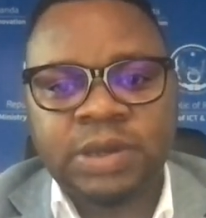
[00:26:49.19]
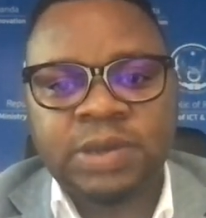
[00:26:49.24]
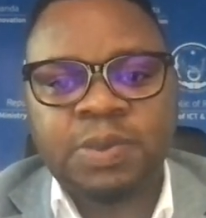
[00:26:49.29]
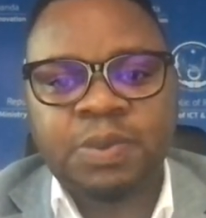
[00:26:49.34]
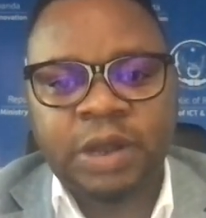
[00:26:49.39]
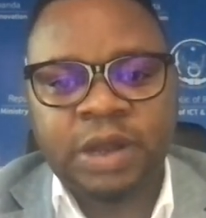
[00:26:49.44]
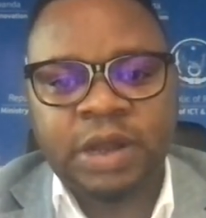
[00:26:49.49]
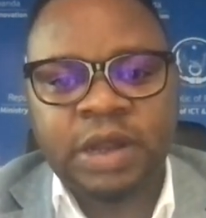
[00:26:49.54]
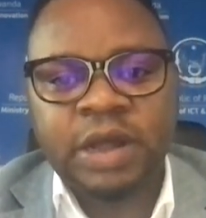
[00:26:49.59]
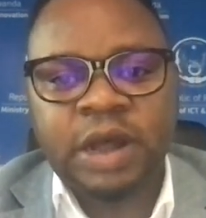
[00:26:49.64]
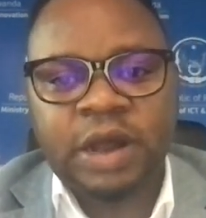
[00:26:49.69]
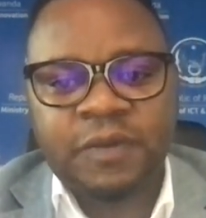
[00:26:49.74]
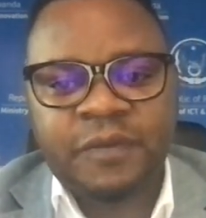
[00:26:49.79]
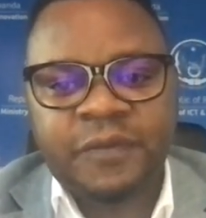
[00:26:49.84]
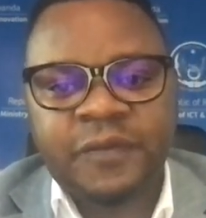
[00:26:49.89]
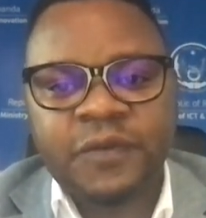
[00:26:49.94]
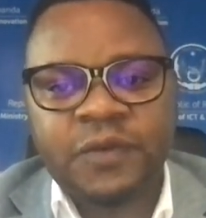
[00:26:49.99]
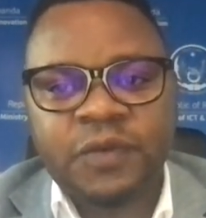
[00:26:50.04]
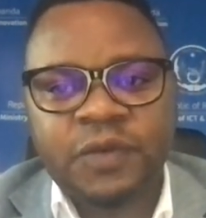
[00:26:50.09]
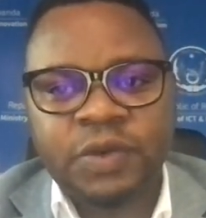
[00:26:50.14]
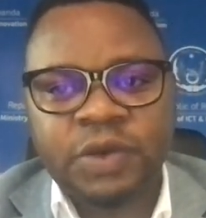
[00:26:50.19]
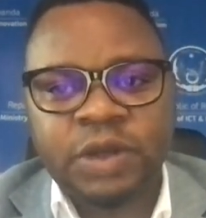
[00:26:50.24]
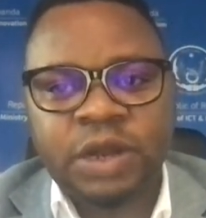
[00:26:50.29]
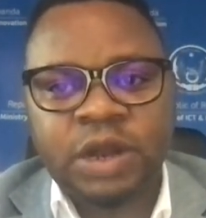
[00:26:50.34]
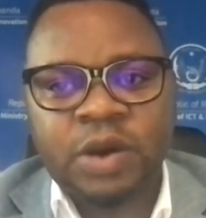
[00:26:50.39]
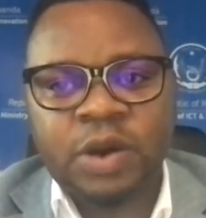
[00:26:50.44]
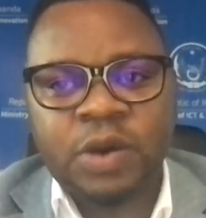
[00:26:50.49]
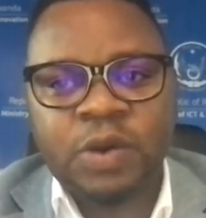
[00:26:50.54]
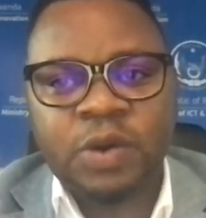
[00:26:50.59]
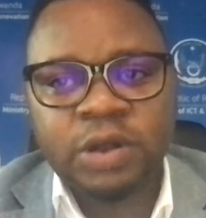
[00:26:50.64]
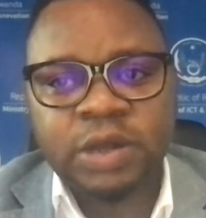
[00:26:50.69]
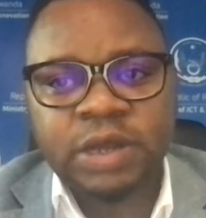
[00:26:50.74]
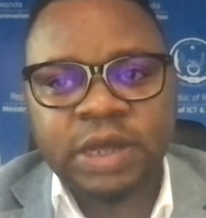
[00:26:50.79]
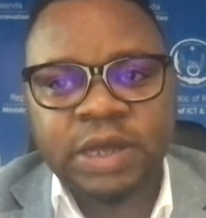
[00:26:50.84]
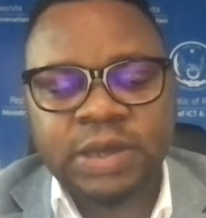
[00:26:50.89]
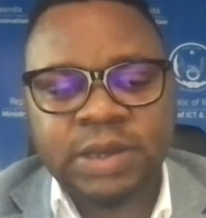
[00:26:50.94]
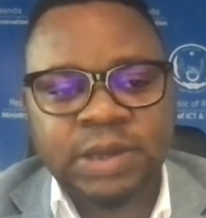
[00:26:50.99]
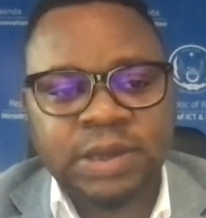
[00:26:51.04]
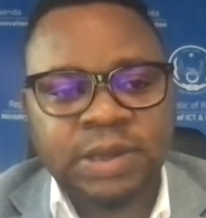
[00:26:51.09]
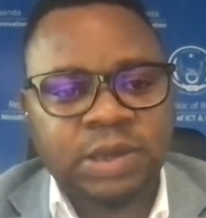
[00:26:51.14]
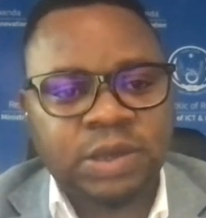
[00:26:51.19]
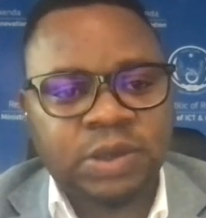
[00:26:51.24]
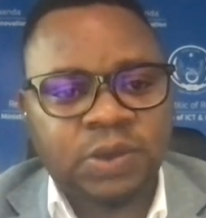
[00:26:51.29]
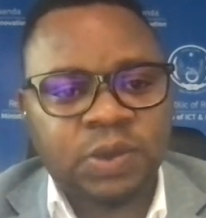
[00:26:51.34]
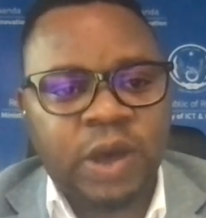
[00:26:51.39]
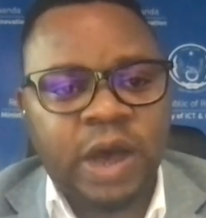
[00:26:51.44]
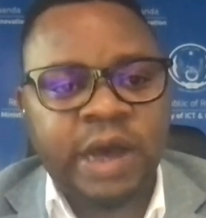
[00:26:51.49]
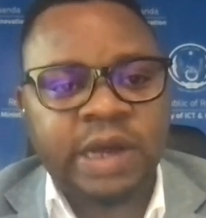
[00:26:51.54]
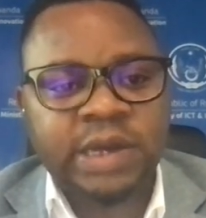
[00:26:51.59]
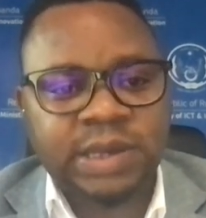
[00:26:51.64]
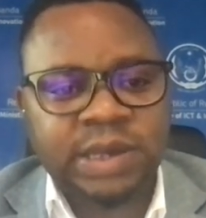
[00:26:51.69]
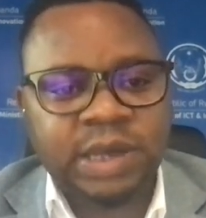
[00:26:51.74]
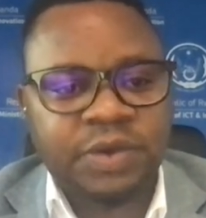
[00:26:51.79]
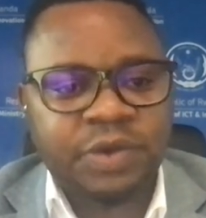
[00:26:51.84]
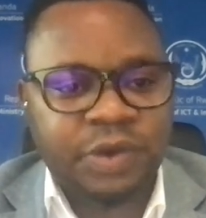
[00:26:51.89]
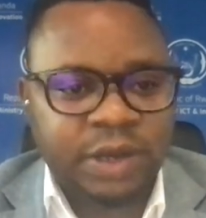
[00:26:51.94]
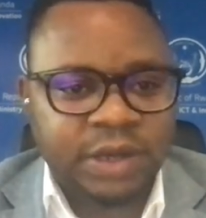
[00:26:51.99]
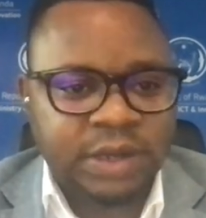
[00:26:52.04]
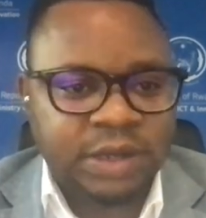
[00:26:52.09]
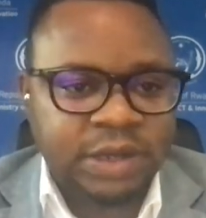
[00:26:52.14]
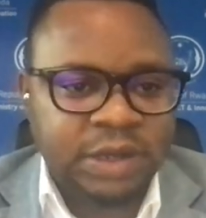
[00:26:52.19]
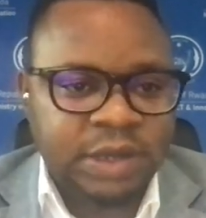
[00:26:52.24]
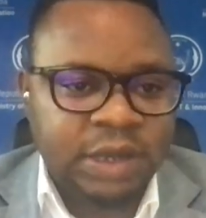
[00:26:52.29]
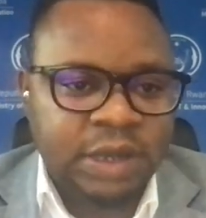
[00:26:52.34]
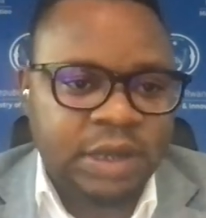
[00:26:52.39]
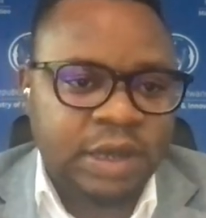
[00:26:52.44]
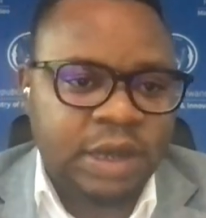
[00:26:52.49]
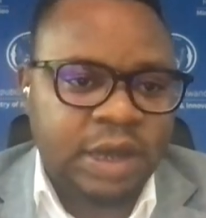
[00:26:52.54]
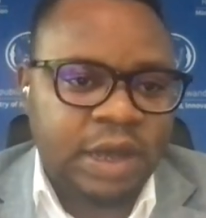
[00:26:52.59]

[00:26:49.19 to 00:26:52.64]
what's been helpful in our context is to accelerate